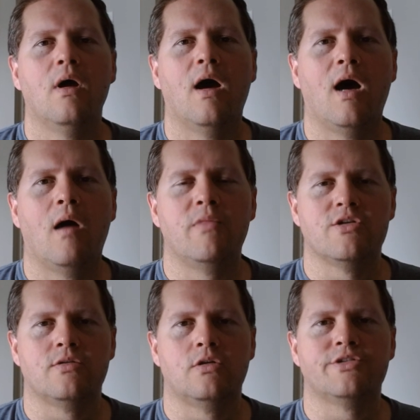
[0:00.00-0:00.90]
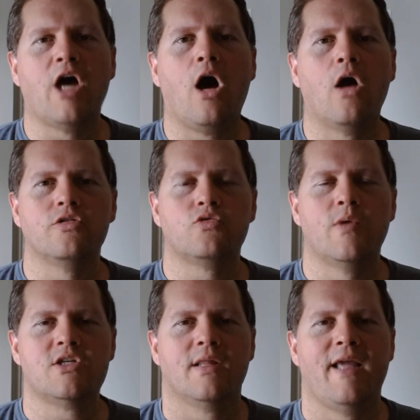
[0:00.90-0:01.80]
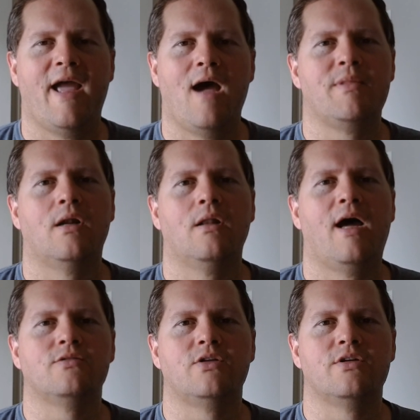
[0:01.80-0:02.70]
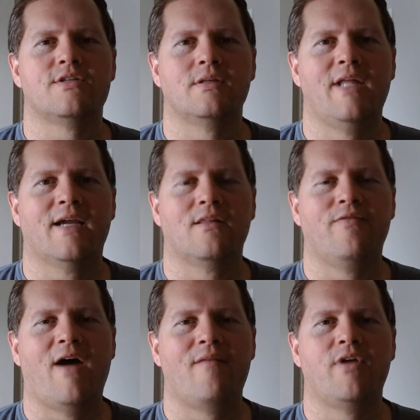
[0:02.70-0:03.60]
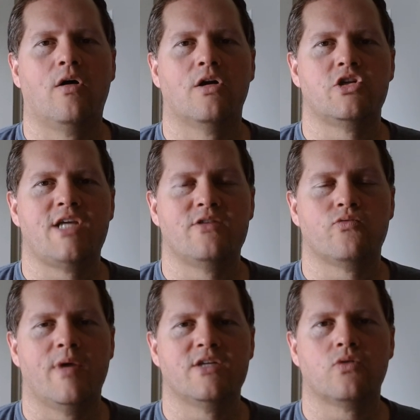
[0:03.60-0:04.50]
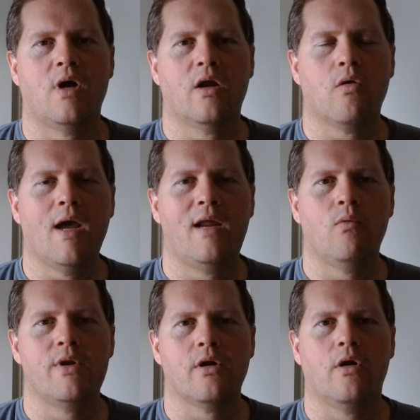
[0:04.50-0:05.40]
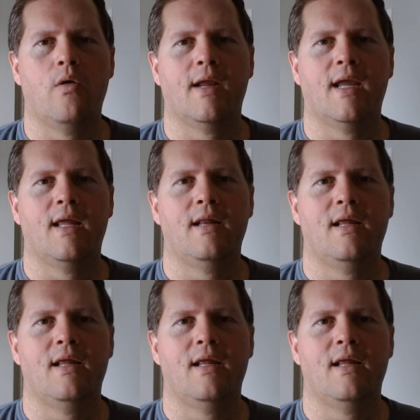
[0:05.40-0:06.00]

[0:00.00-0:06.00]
There's a little toggle switch on the app that allows you to select the $5 Chase restaurant credit when you're going in